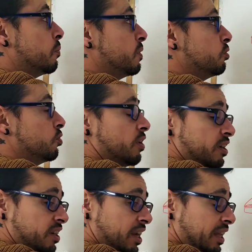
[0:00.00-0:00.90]

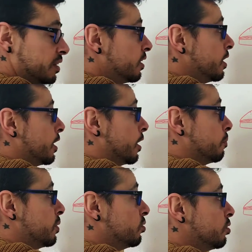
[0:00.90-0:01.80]
pituitary gland,
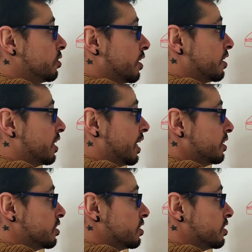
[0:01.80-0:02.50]
and pituitary gland